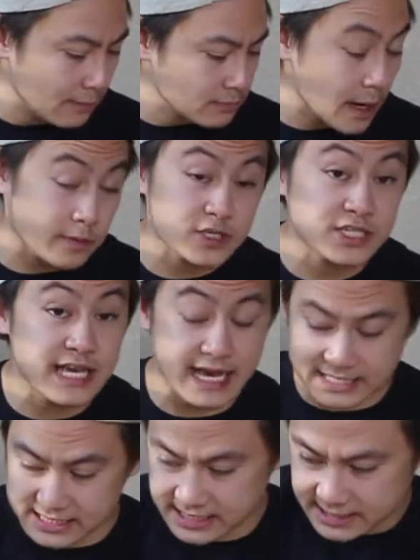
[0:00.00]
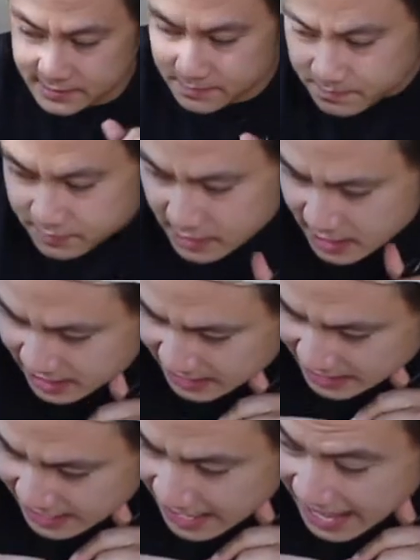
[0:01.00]
number 6,
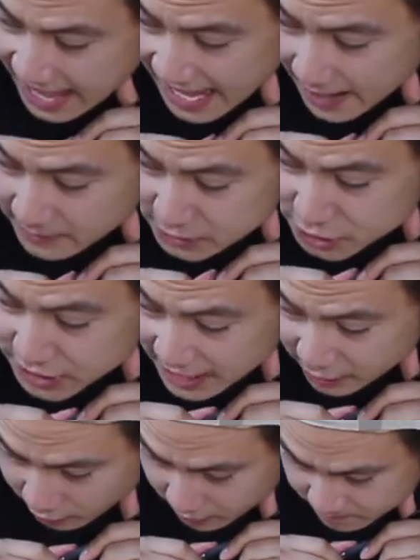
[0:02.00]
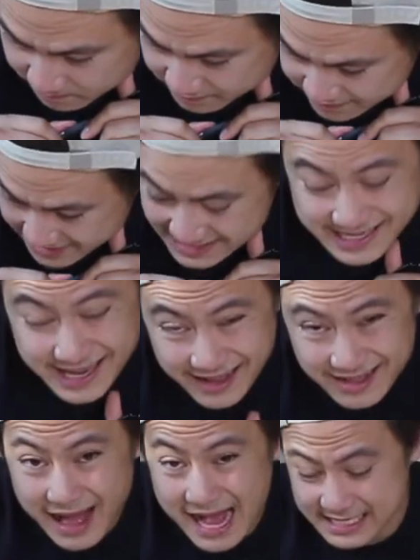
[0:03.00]
ham and cheddar. This is a
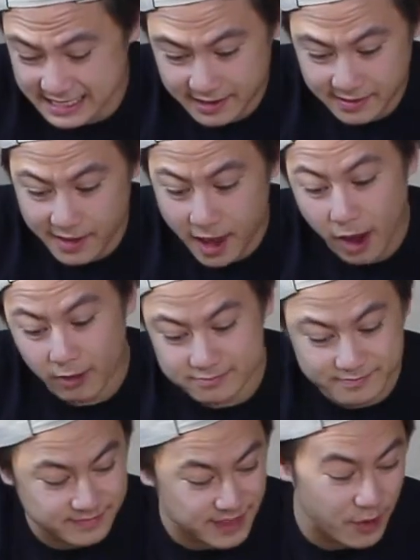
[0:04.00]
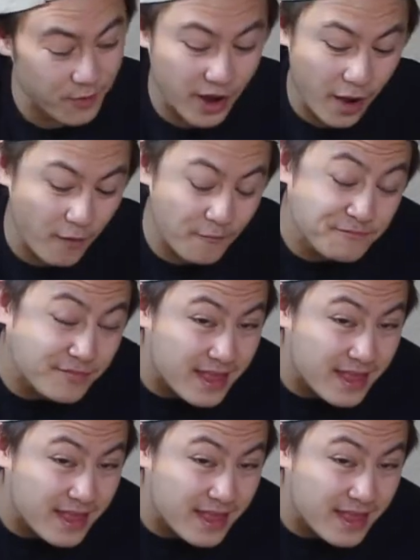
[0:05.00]
classic. Oh, here we go.